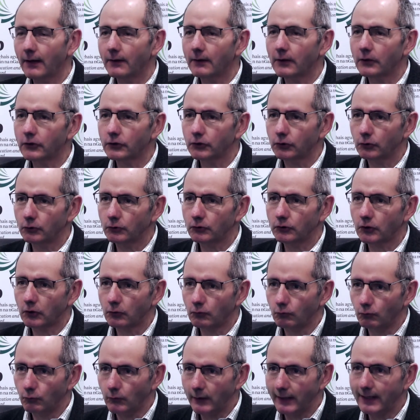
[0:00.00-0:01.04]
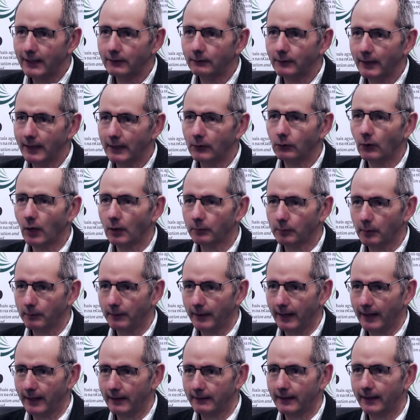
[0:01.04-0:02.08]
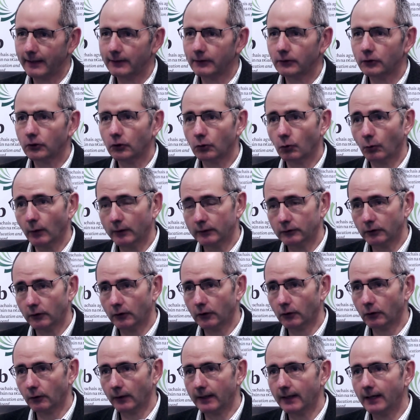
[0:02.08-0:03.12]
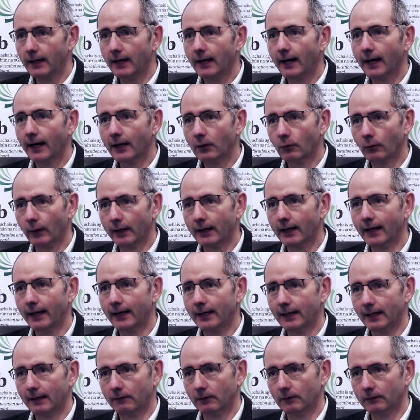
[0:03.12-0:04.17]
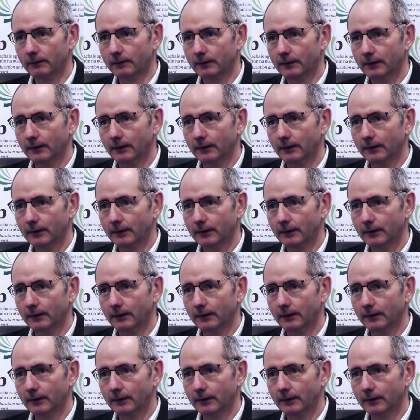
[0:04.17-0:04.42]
the students are really, really well prepared then to go into a degree at quite a high level.